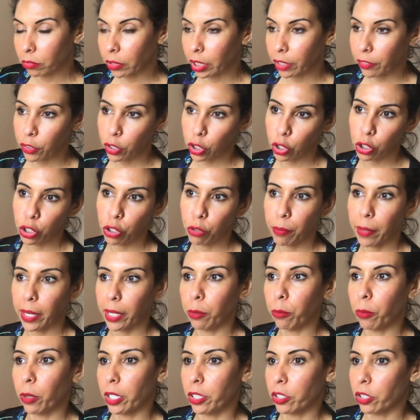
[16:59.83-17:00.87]
even though you
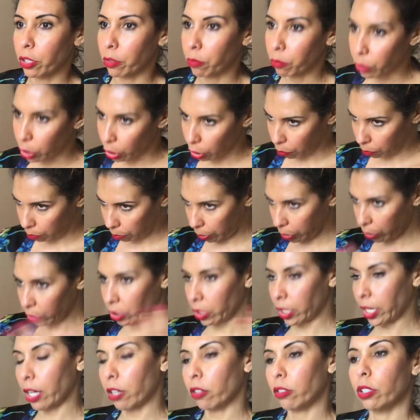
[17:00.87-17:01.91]
may want to, you know,
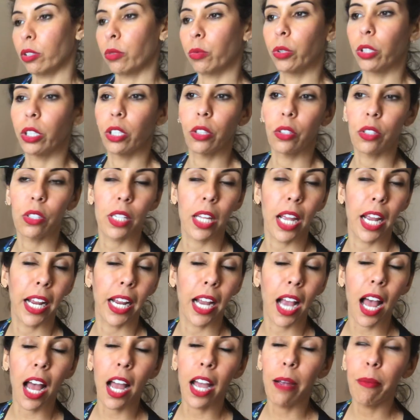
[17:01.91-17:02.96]
burst out in the world
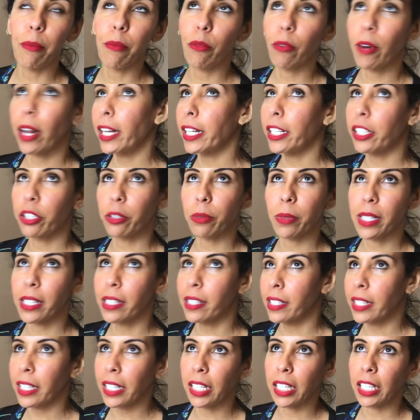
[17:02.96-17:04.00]
saying, I'm ready to
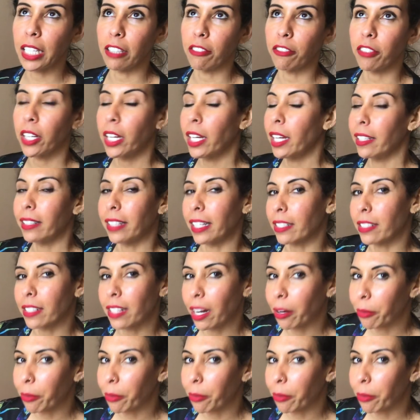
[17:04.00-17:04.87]
receive, that's